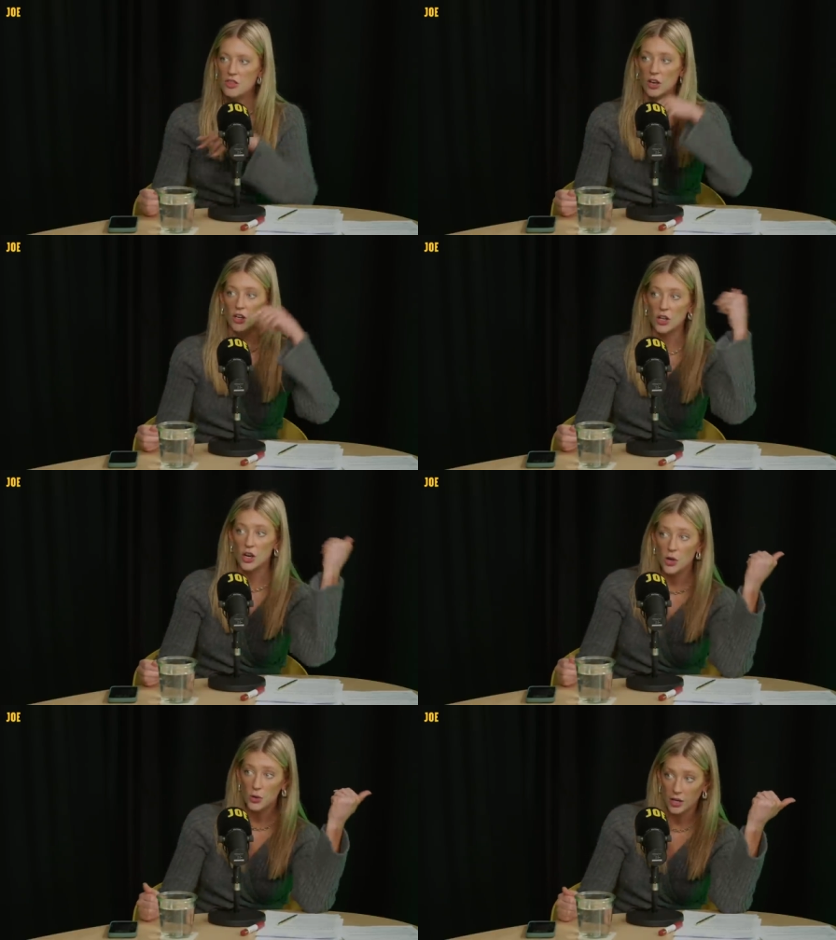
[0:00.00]
The
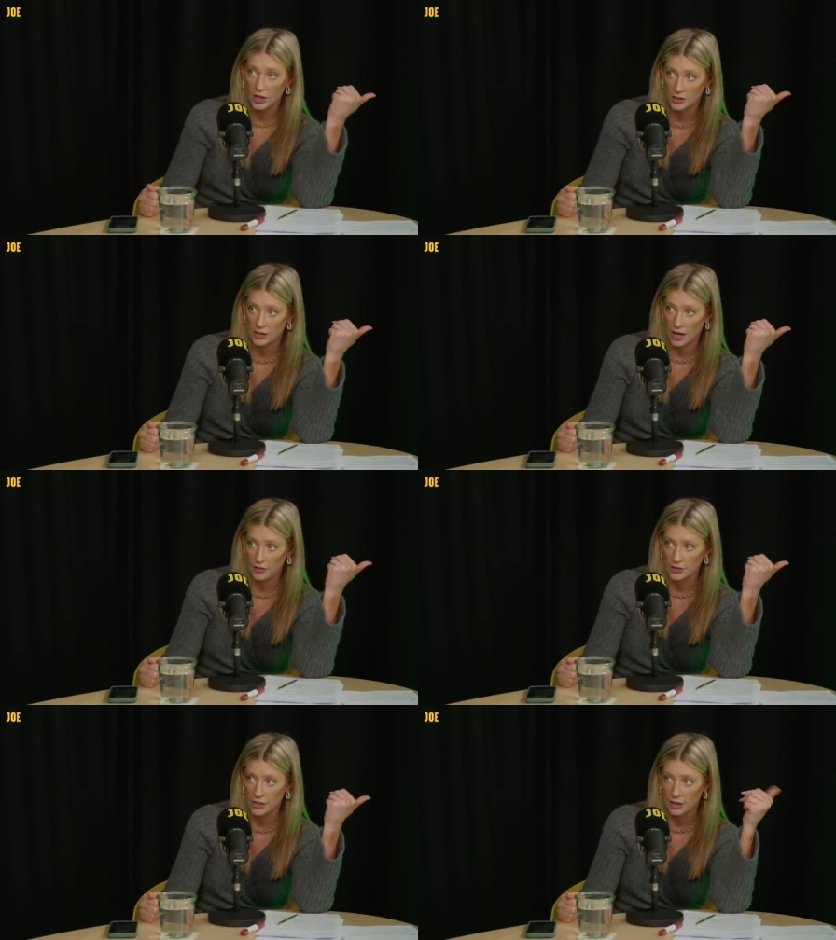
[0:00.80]
new
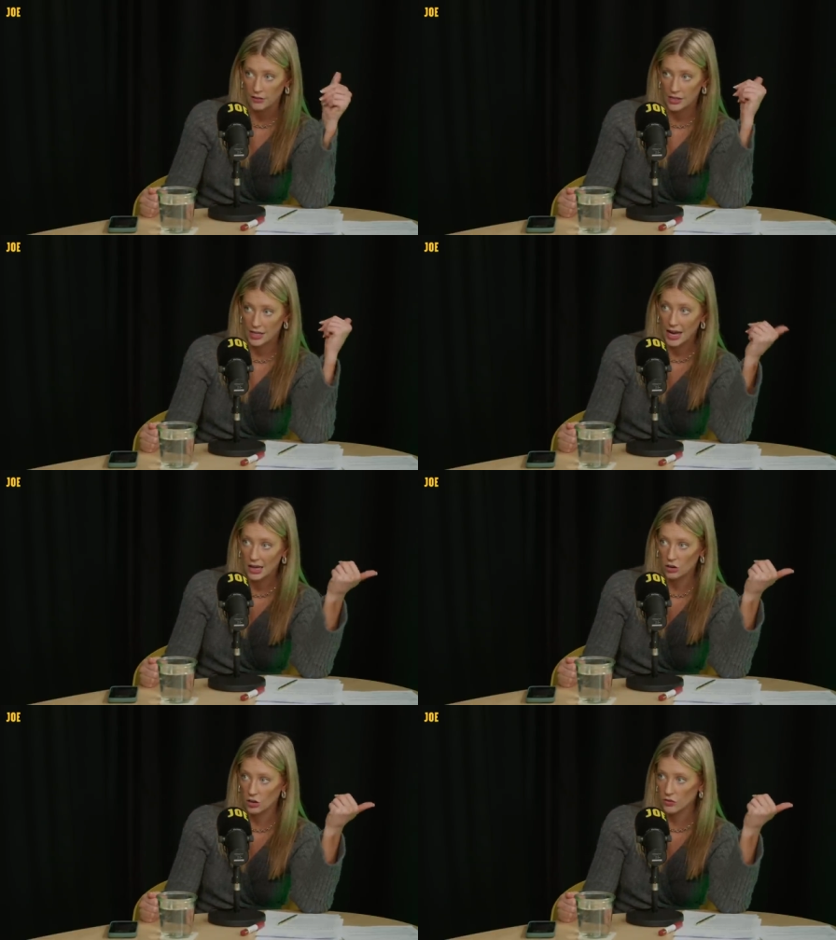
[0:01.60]
conservatives, the
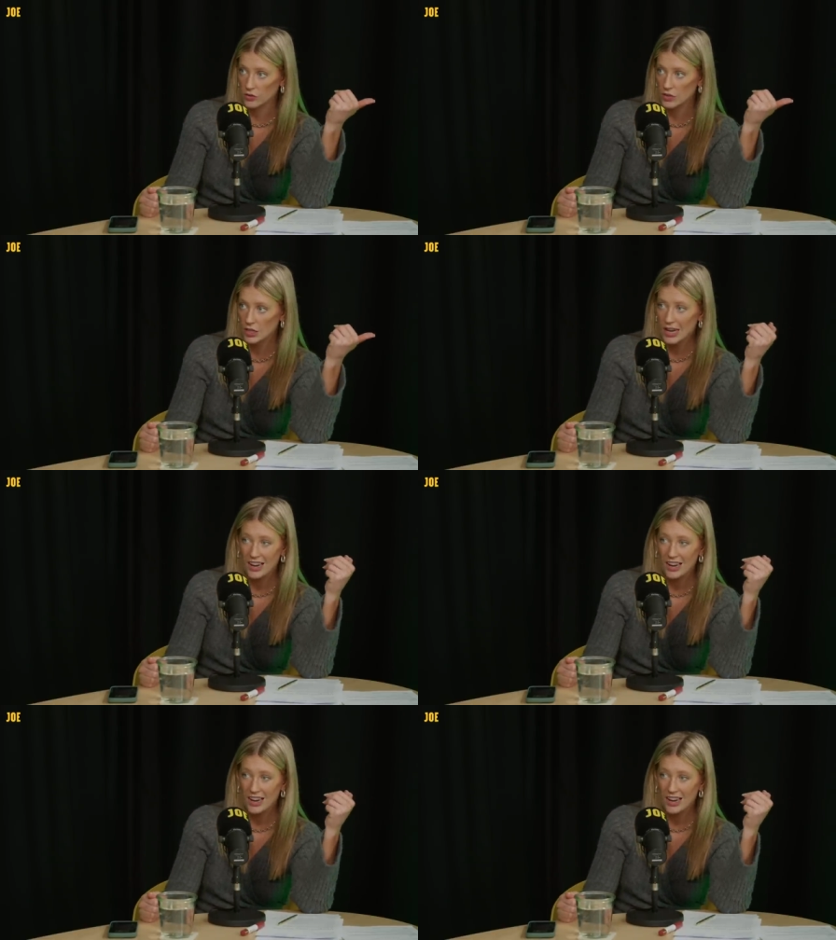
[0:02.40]
NatCons,